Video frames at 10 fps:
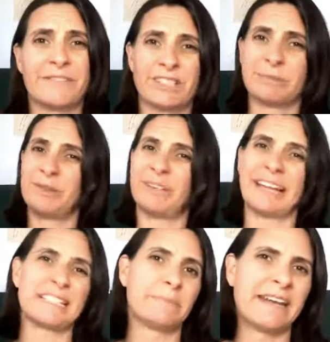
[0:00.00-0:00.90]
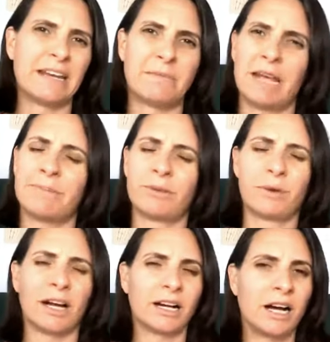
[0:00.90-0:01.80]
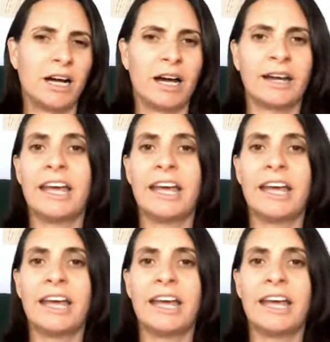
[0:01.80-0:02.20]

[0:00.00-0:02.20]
If you're somebody who likes pen and paper, rock on.